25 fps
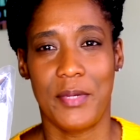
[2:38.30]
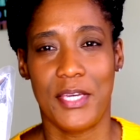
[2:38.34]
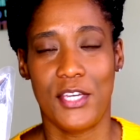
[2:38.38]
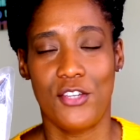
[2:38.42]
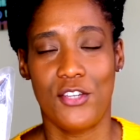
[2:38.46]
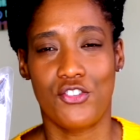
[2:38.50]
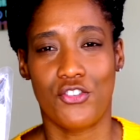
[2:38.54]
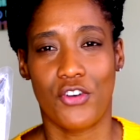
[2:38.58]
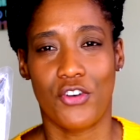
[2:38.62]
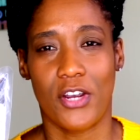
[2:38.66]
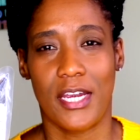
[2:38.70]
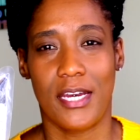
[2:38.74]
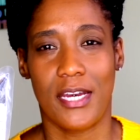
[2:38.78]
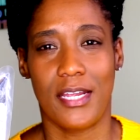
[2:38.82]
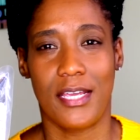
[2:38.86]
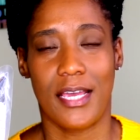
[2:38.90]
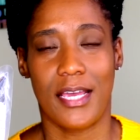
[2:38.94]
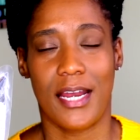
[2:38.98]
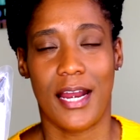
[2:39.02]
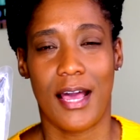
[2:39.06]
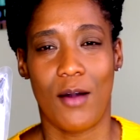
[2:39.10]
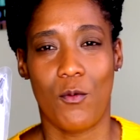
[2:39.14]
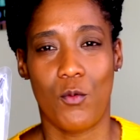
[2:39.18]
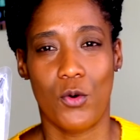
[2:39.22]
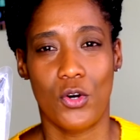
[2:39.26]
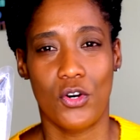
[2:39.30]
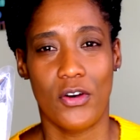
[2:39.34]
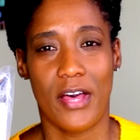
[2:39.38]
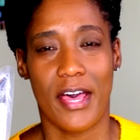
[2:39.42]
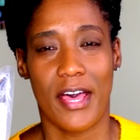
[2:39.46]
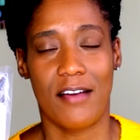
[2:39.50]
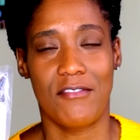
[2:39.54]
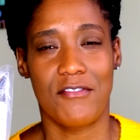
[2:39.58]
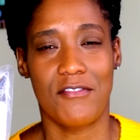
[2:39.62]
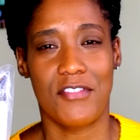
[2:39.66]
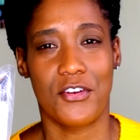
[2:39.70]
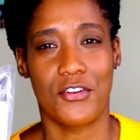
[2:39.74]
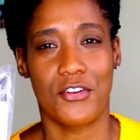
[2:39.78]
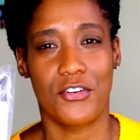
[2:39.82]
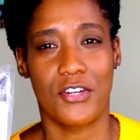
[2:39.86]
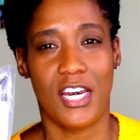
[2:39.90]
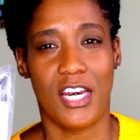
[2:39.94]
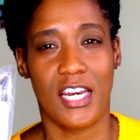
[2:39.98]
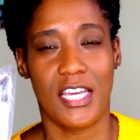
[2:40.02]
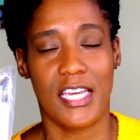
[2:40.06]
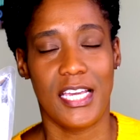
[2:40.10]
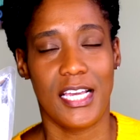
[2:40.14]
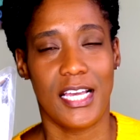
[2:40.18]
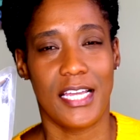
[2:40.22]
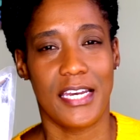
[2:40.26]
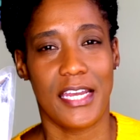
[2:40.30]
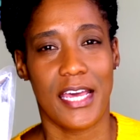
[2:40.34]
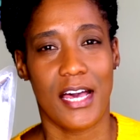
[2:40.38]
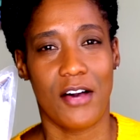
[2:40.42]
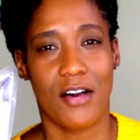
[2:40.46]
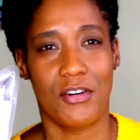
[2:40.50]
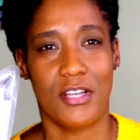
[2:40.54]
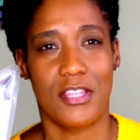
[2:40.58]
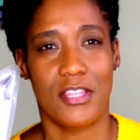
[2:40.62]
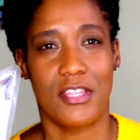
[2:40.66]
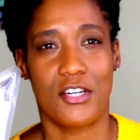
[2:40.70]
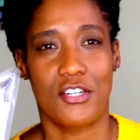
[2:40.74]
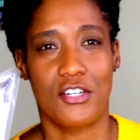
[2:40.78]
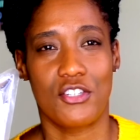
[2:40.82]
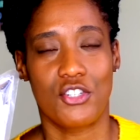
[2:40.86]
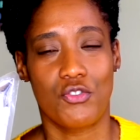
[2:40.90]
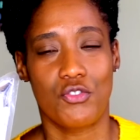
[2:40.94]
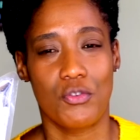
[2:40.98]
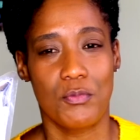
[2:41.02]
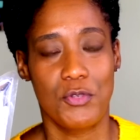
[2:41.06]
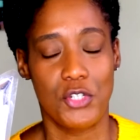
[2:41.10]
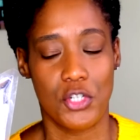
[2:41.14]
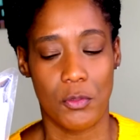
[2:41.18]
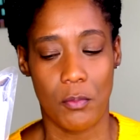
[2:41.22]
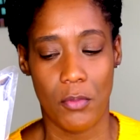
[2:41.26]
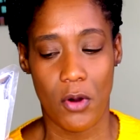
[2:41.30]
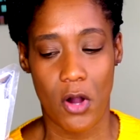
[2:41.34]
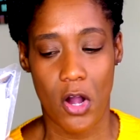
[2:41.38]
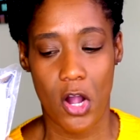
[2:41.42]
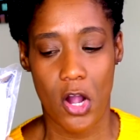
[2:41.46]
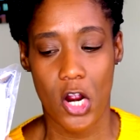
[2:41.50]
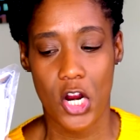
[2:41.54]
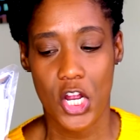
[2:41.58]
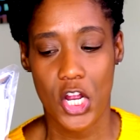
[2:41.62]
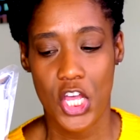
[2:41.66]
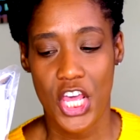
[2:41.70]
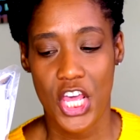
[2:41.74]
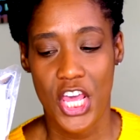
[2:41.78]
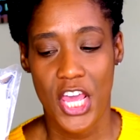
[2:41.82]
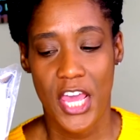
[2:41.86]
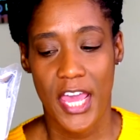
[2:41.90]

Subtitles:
Trading, and I will have their link down in the description bar.